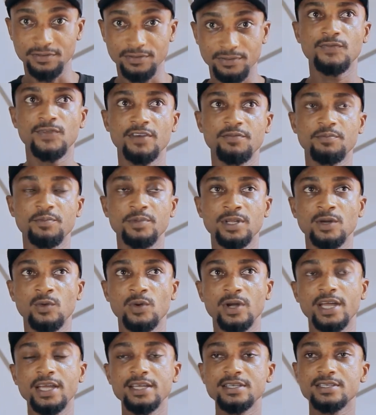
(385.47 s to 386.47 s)
There, there
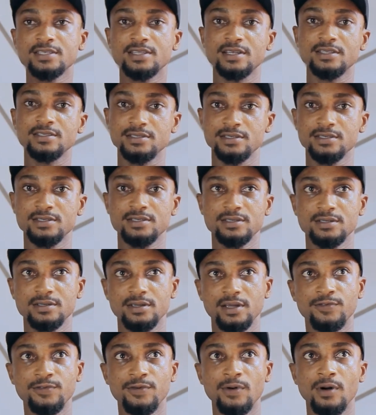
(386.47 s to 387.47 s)
were instances
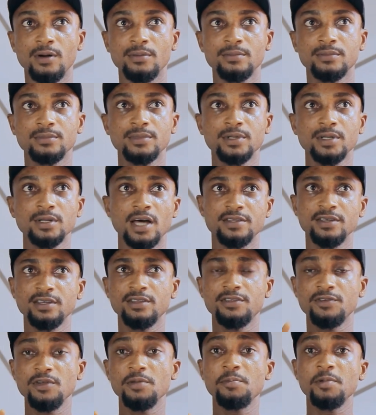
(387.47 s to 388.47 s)
from, I
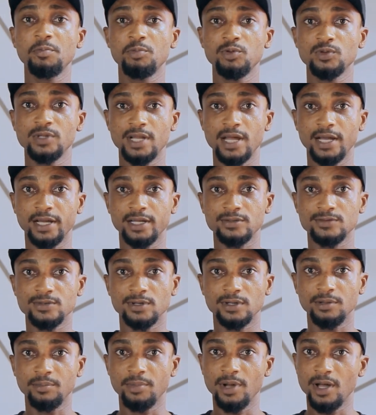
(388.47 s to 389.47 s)
think, three people that I can
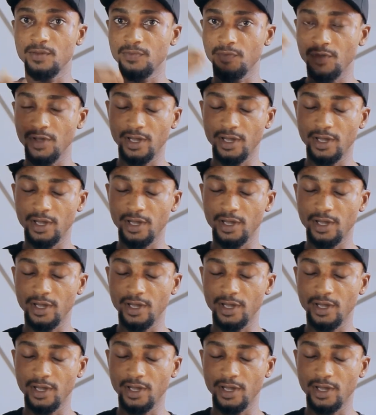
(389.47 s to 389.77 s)
talk about.